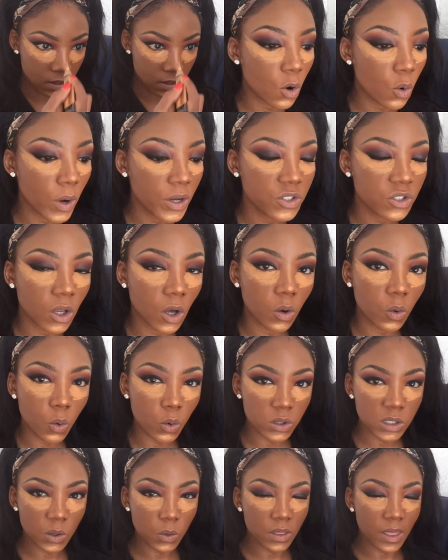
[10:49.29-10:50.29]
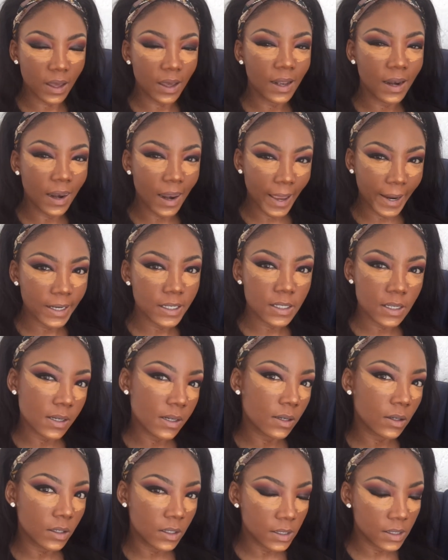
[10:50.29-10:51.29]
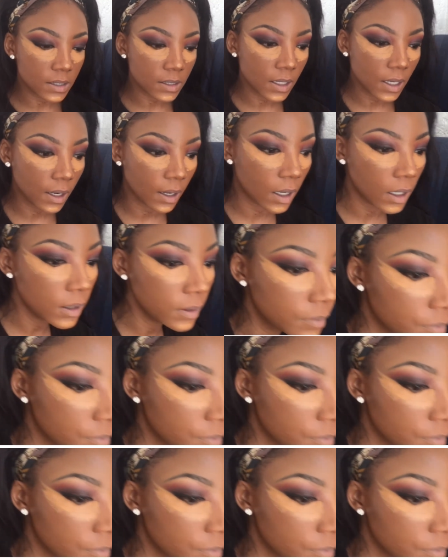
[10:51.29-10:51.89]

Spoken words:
Always go also with like a lighter concealer